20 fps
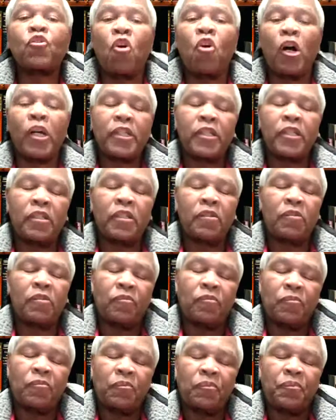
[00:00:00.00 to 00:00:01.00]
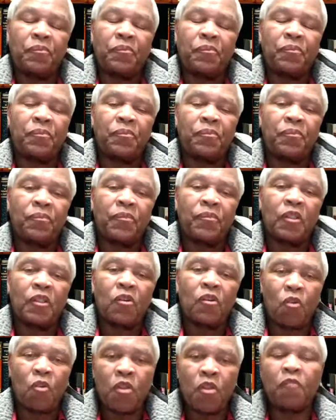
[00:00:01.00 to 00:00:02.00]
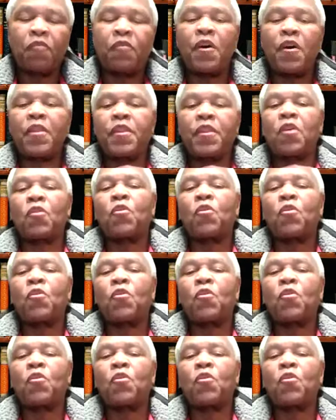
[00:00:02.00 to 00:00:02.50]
God. God the Father,